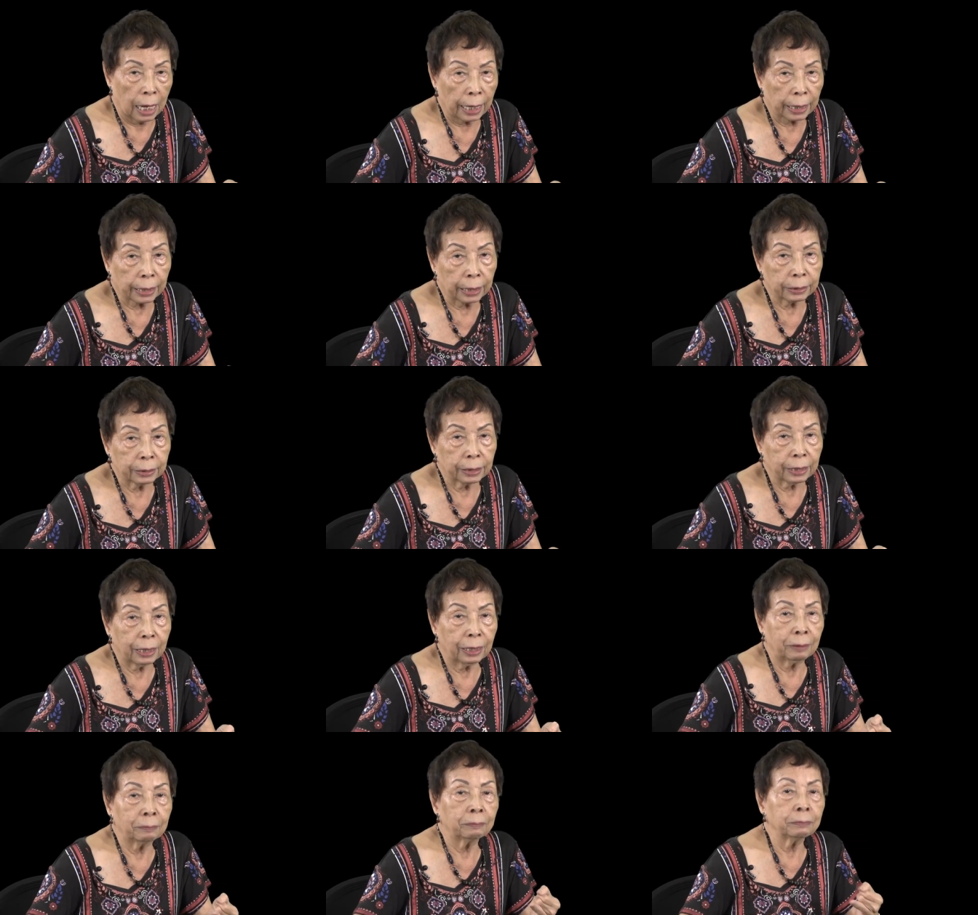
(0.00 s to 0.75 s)

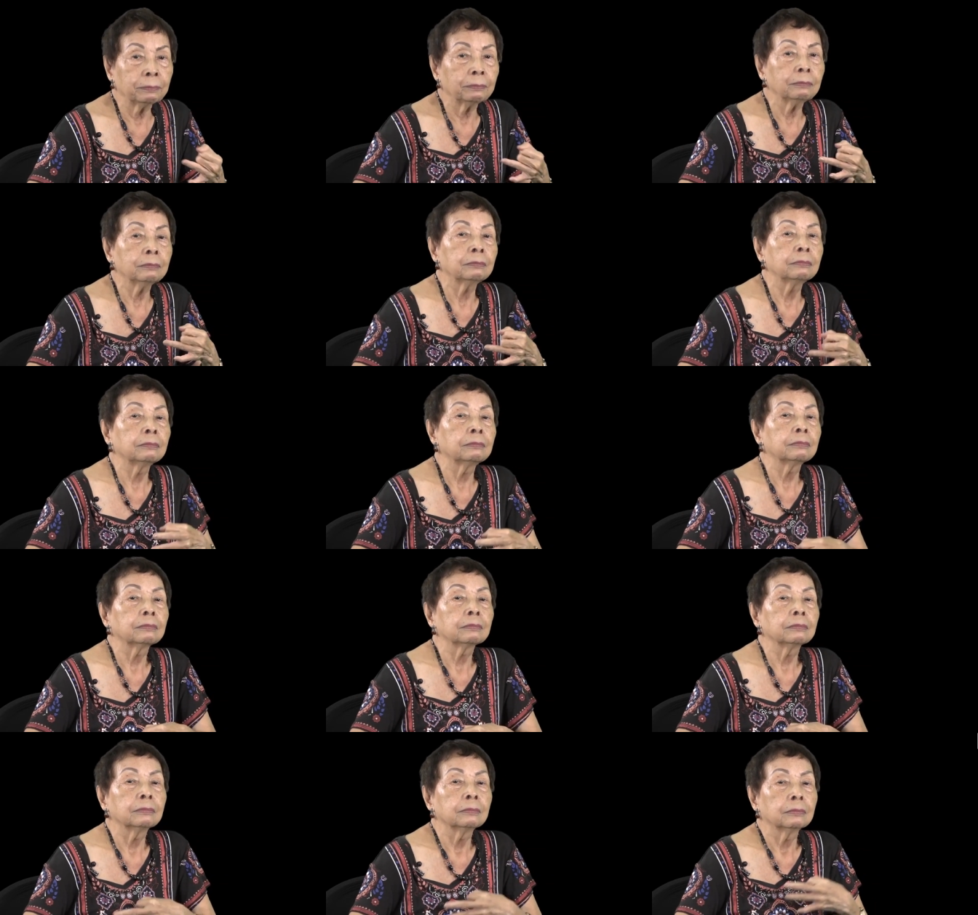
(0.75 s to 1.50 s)
academe,
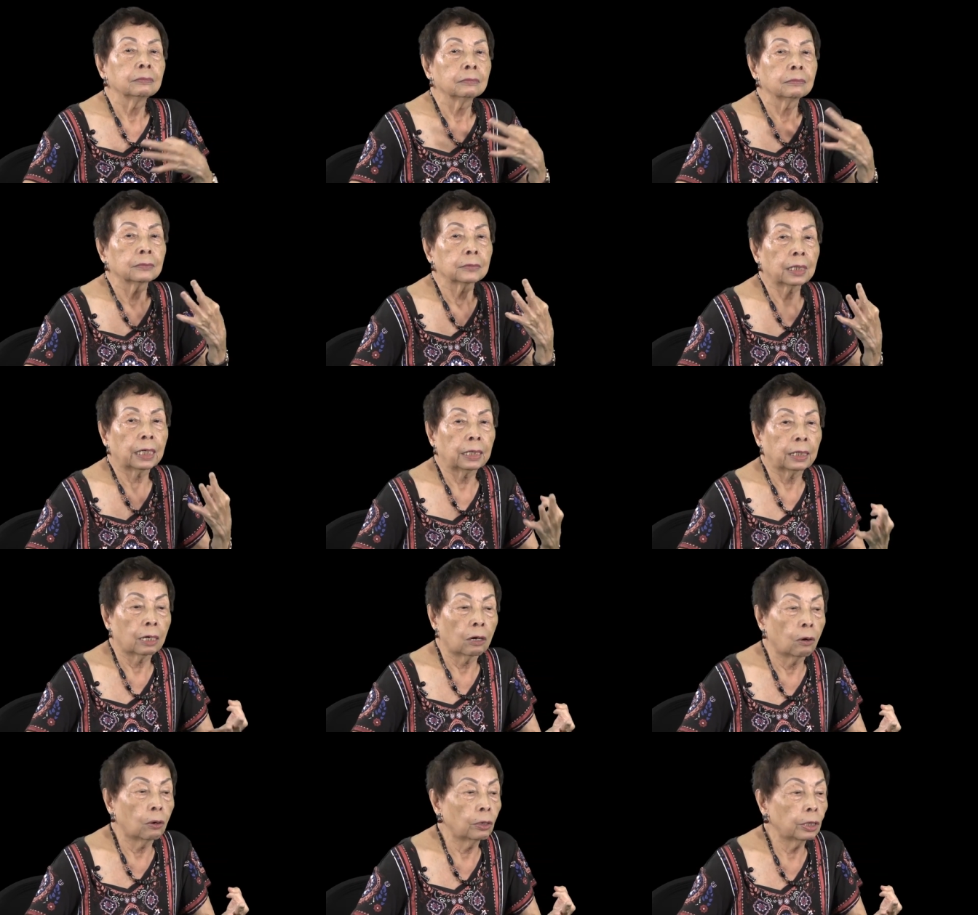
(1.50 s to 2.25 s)

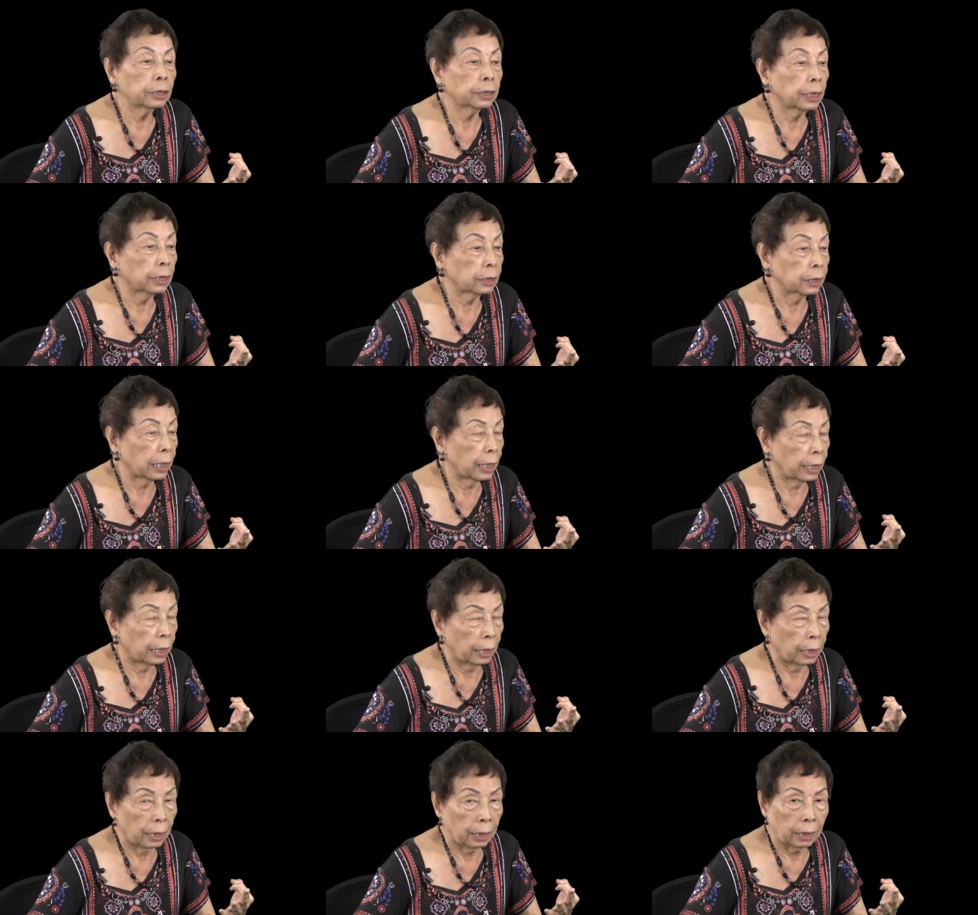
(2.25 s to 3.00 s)
and all the
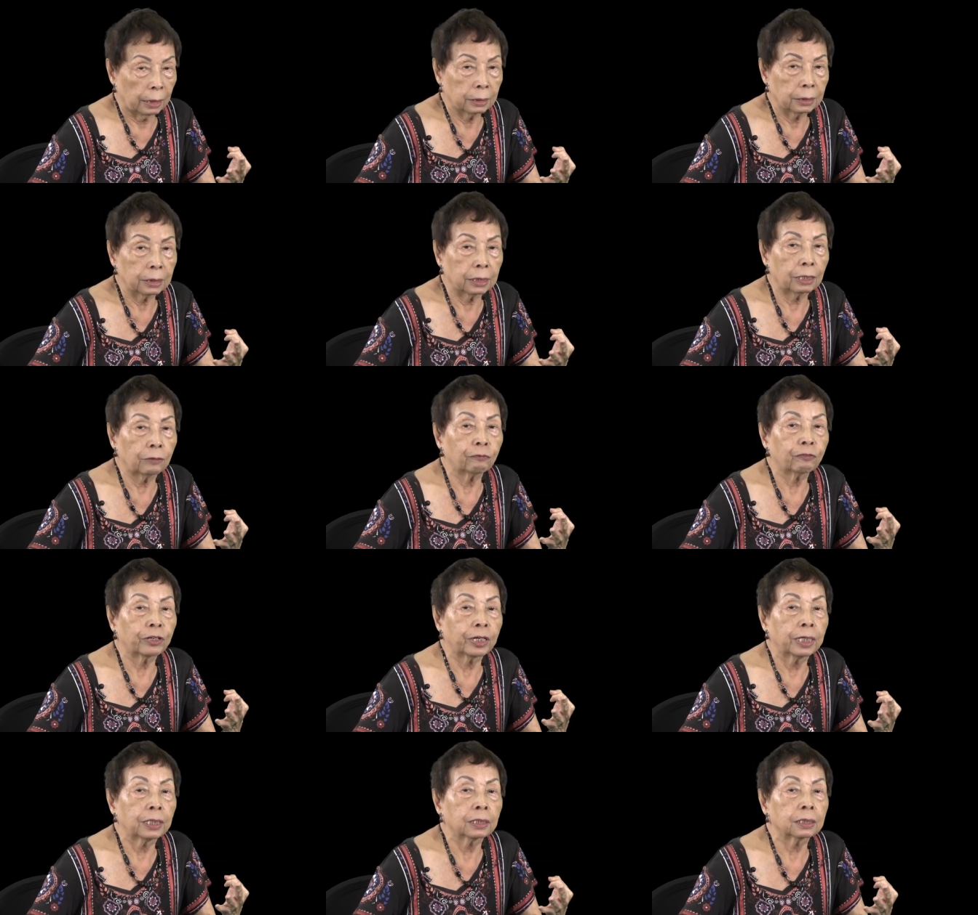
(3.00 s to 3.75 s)

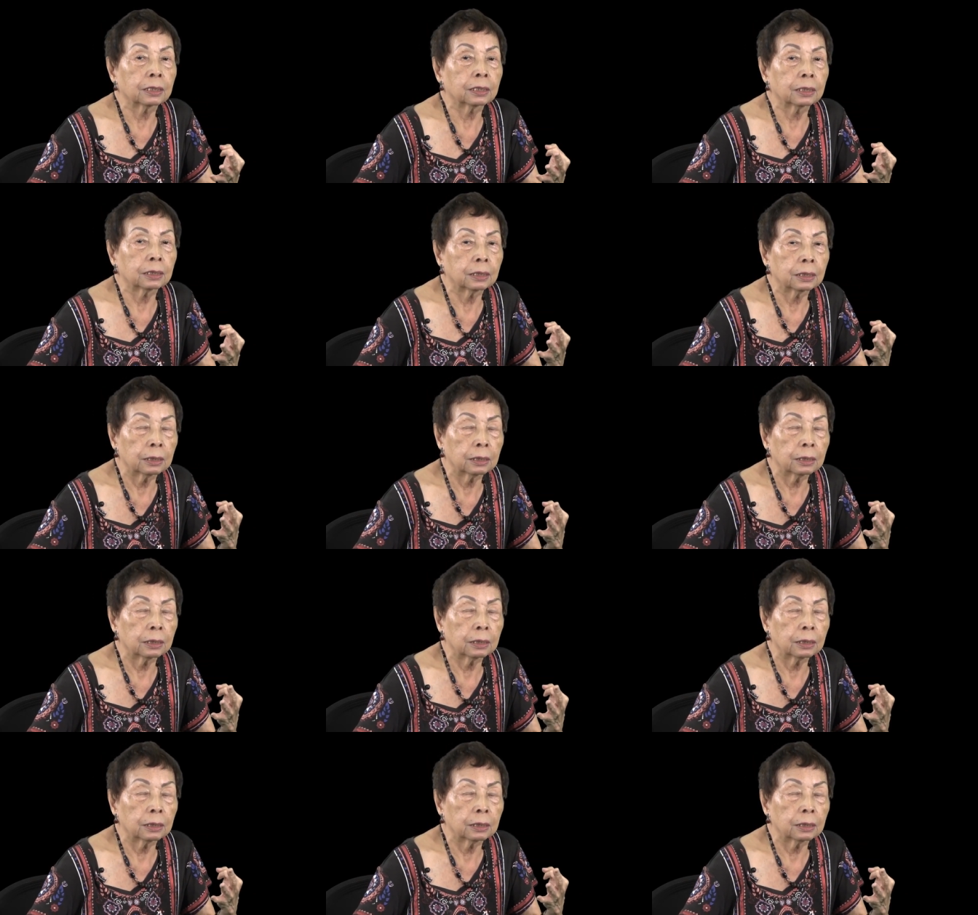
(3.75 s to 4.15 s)
different